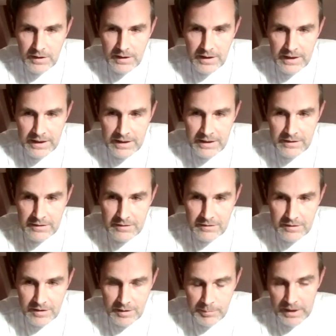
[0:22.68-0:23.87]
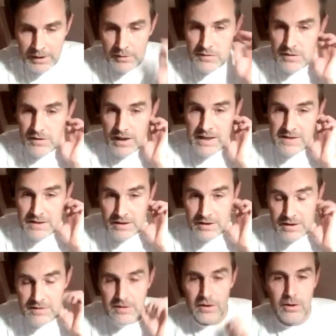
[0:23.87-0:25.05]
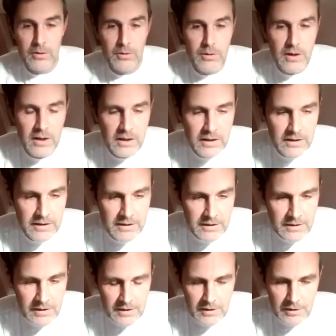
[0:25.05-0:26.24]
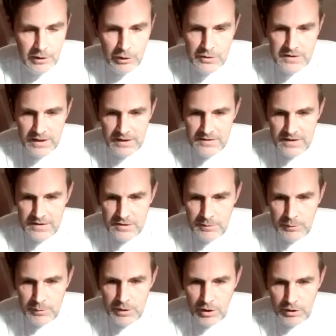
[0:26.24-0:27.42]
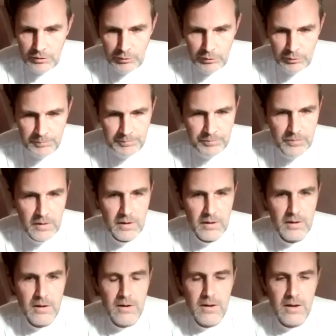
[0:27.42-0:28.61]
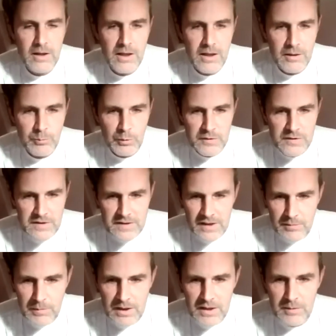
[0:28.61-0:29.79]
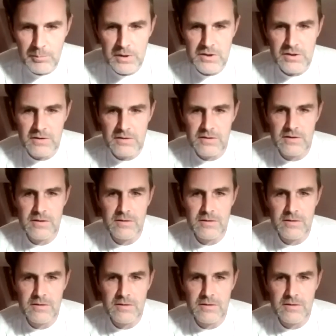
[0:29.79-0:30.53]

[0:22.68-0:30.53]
And about 18 years ago, I lost access to a darkroom and wanted to keep making pictures.